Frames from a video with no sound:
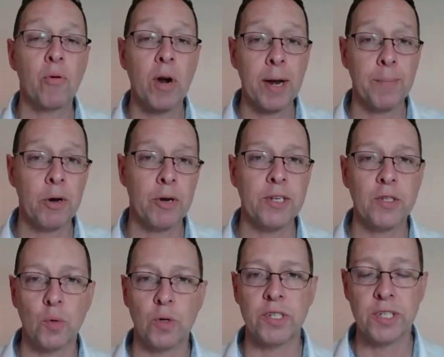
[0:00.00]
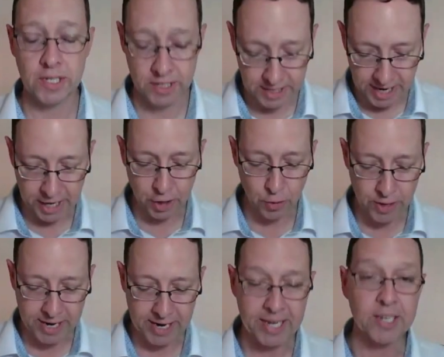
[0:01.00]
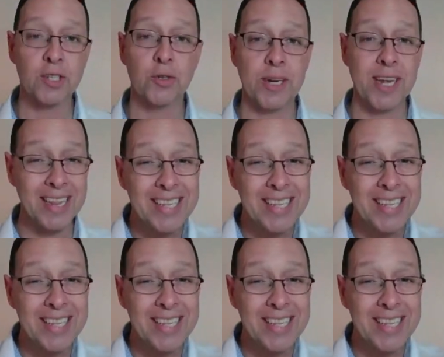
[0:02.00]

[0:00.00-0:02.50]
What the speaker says: primary sources in Korean history,